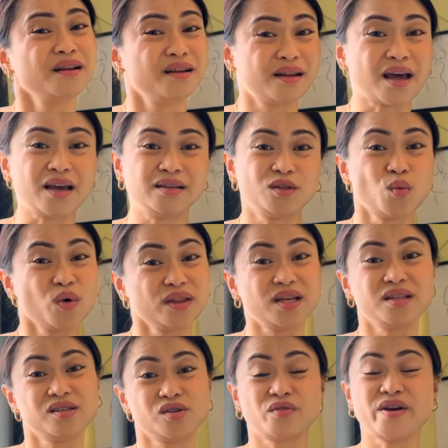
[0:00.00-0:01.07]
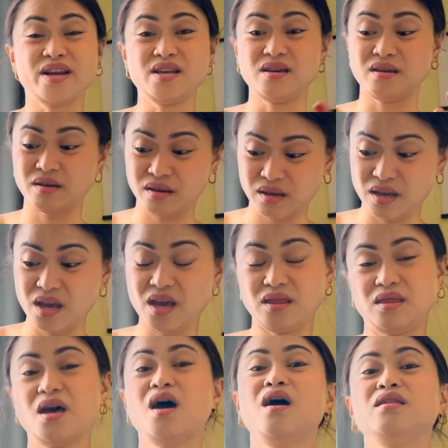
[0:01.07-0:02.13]
like the one that is already
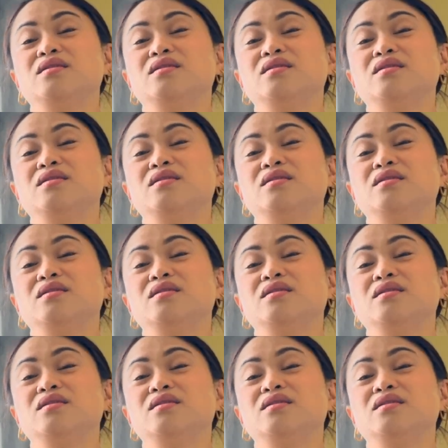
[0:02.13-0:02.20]
in